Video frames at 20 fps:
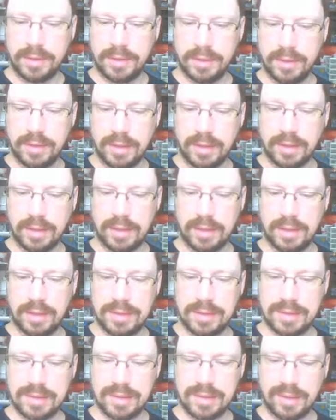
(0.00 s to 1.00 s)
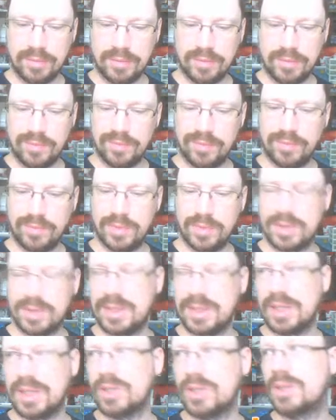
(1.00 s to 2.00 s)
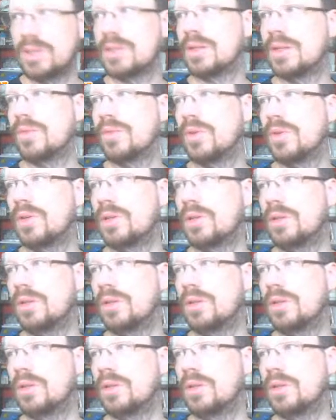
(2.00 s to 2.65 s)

the selection is not very good.